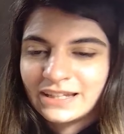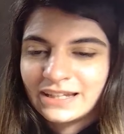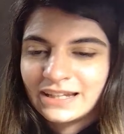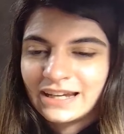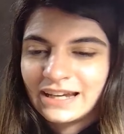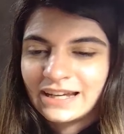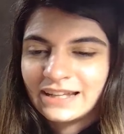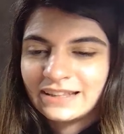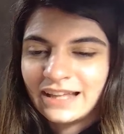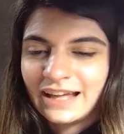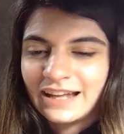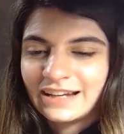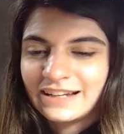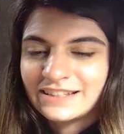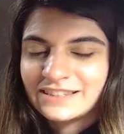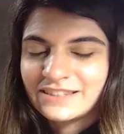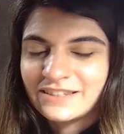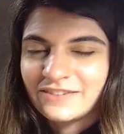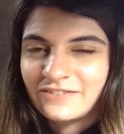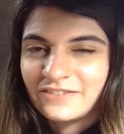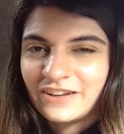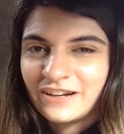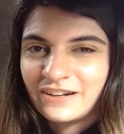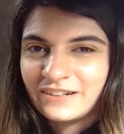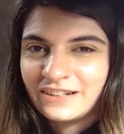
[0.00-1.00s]
And that is
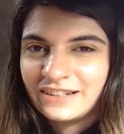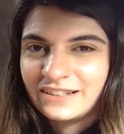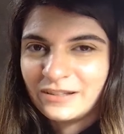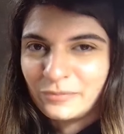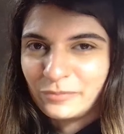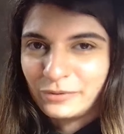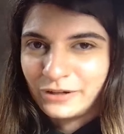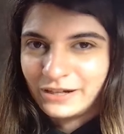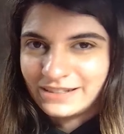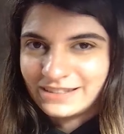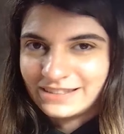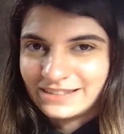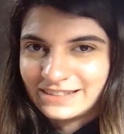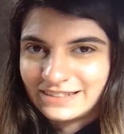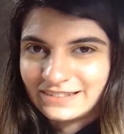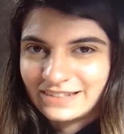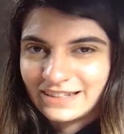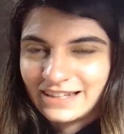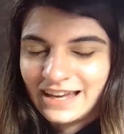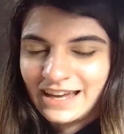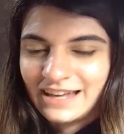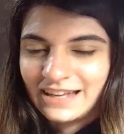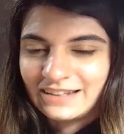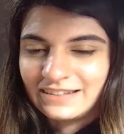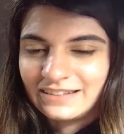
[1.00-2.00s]
very depressing.
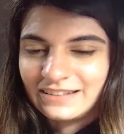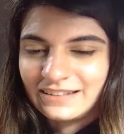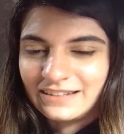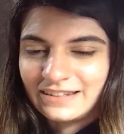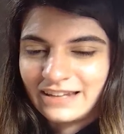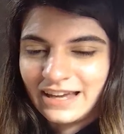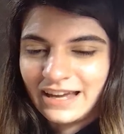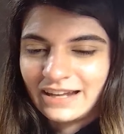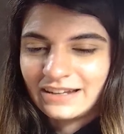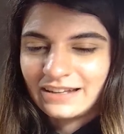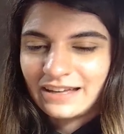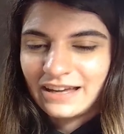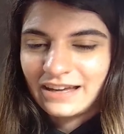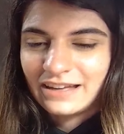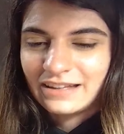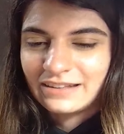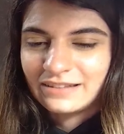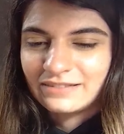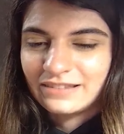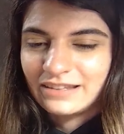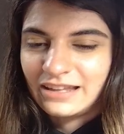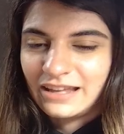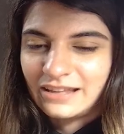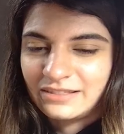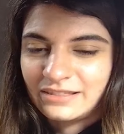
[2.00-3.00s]
And the knight,
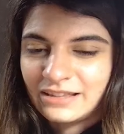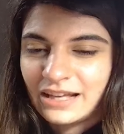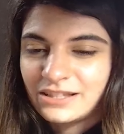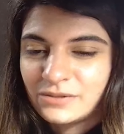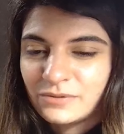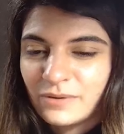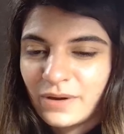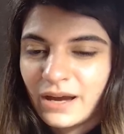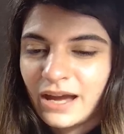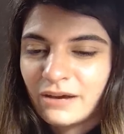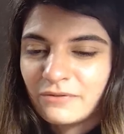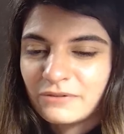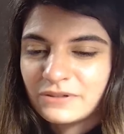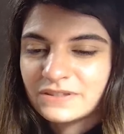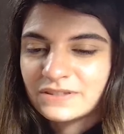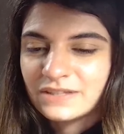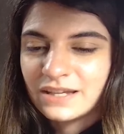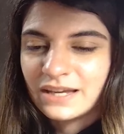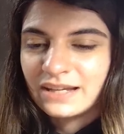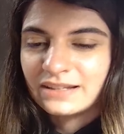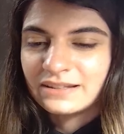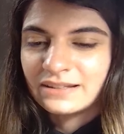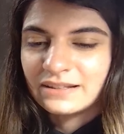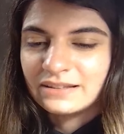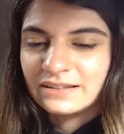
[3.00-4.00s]
that's why I would
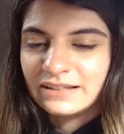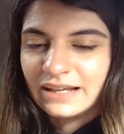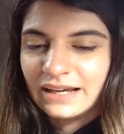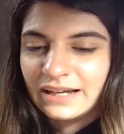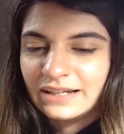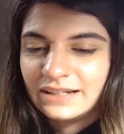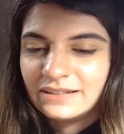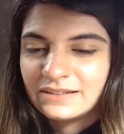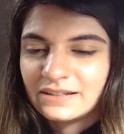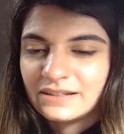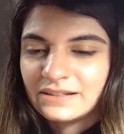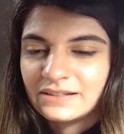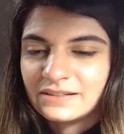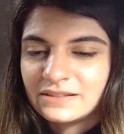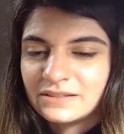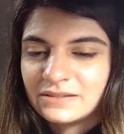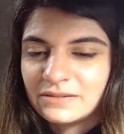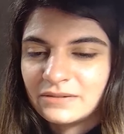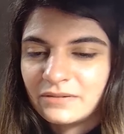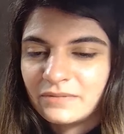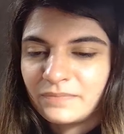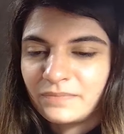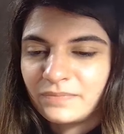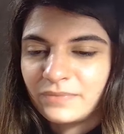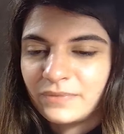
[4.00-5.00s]
say the knight is
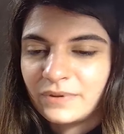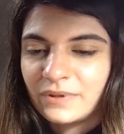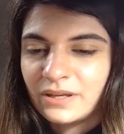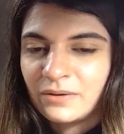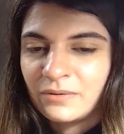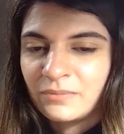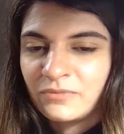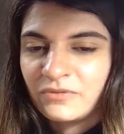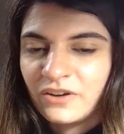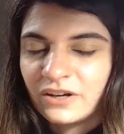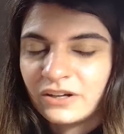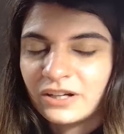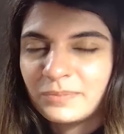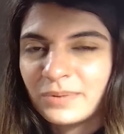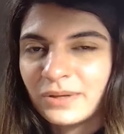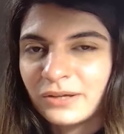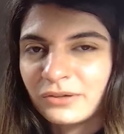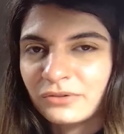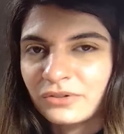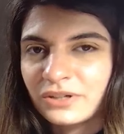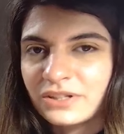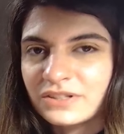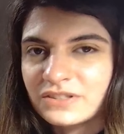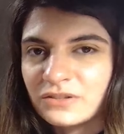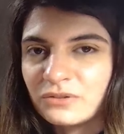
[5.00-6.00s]
a very big
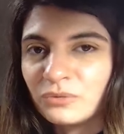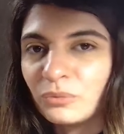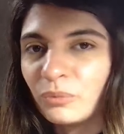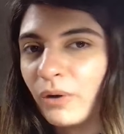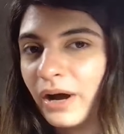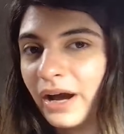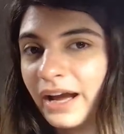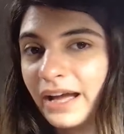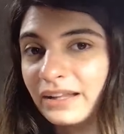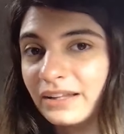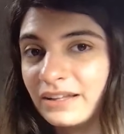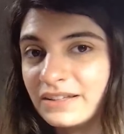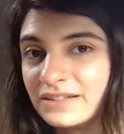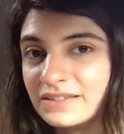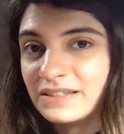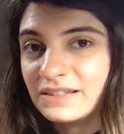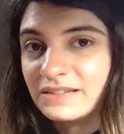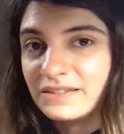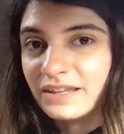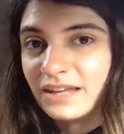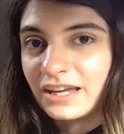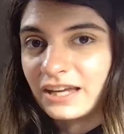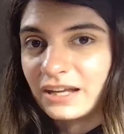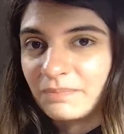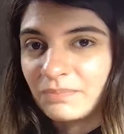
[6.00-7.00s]
reason why I lost
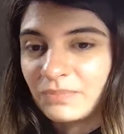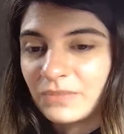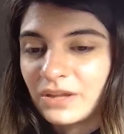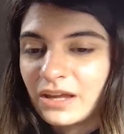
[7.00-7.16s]
game.